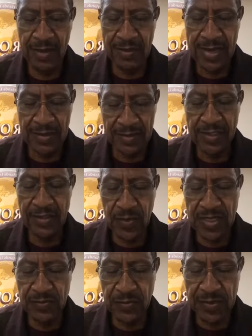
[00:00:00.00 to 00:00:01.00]
Now, this is
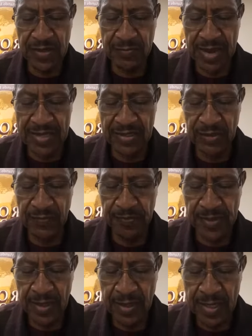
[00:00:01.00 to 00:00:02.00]
what he's repeating back to him.
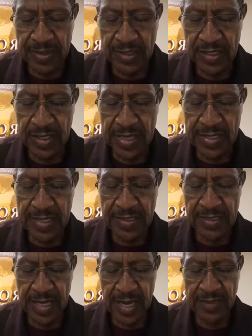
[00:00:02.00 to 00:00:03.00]
And he
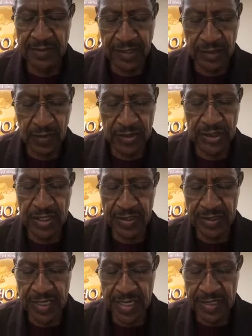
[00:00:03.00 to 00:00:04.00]
said, this is what
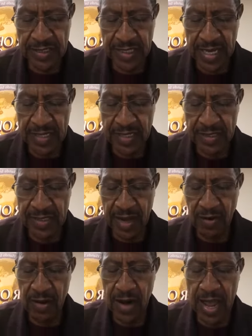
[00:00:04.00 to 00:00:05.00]
Jesus said, he said,
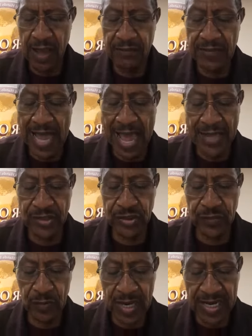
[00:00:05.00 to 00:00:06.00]
Thou have
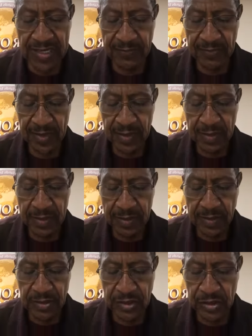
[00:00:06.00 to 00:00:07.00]
answered right.
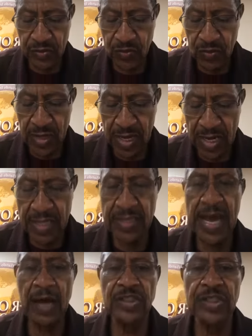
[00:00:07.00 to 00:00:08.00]
This do, and
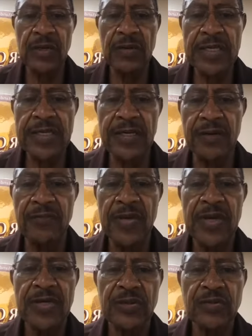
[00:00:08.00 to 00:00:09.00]
thou shalt live.
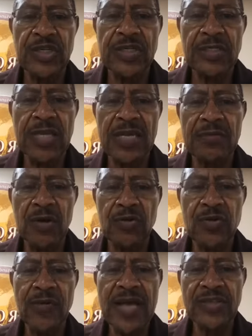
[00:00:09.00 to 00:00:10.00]
So Jesus let him know,
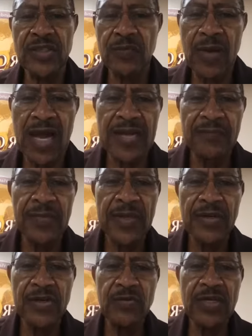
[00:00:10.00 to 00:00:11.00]
you answered right.
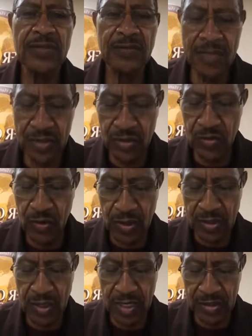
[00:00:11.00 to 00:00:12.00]
Do it, and you're
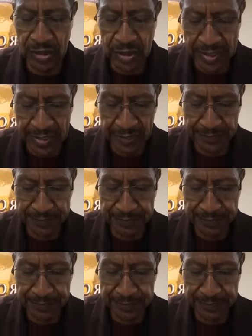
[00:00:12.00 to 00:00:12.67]
going to live.